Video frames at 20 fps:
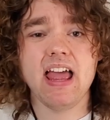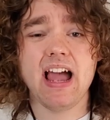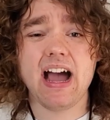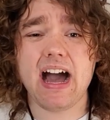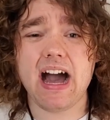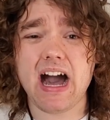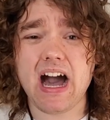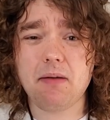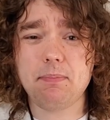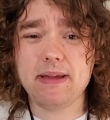
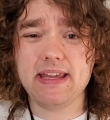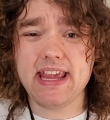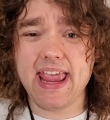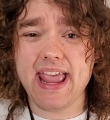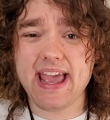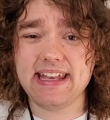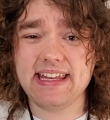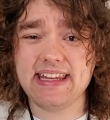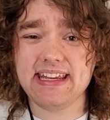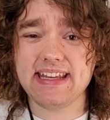hobby
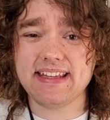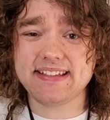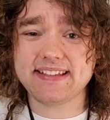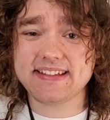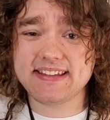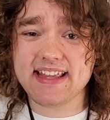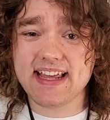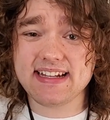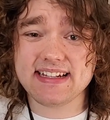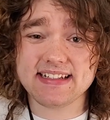Annie
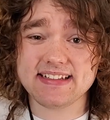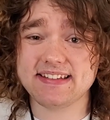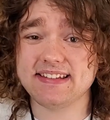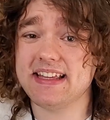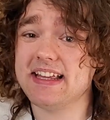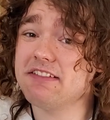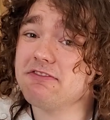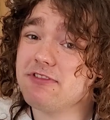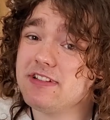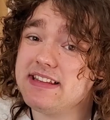aesthetics
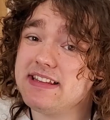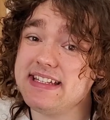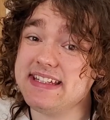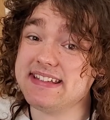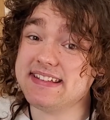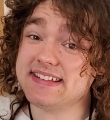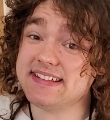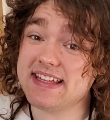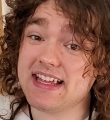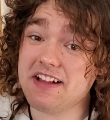that really
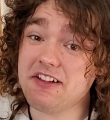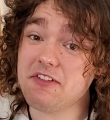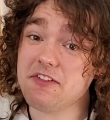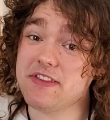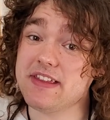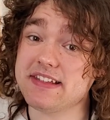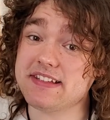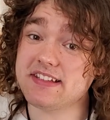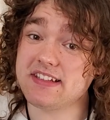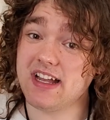sell
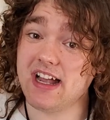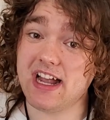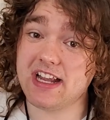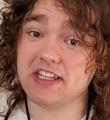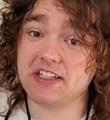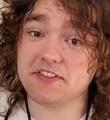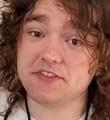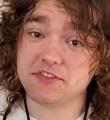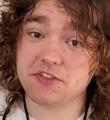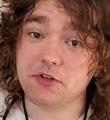this
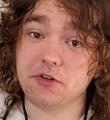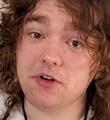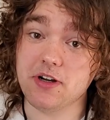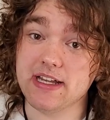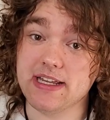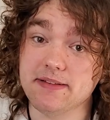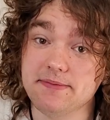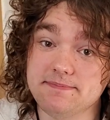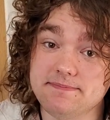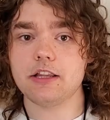kind of
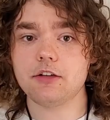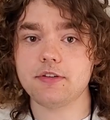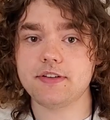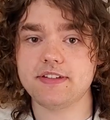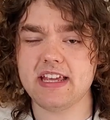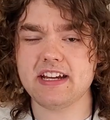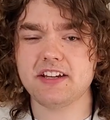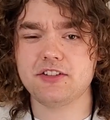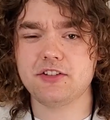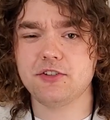toy. Hollow
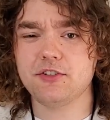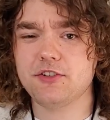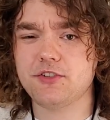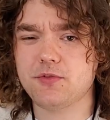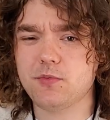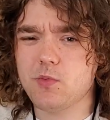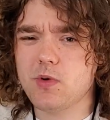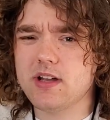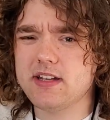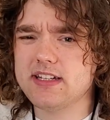
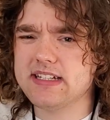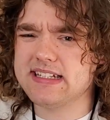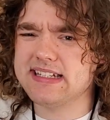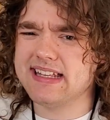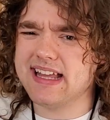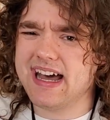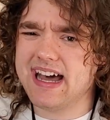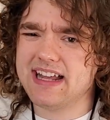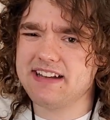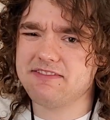sectors would
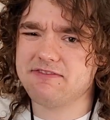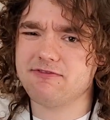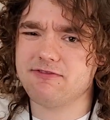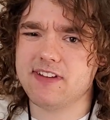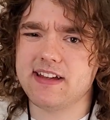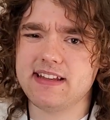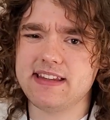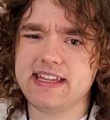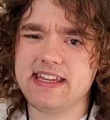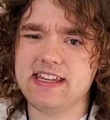not
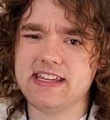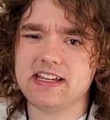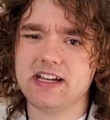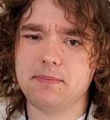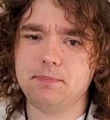really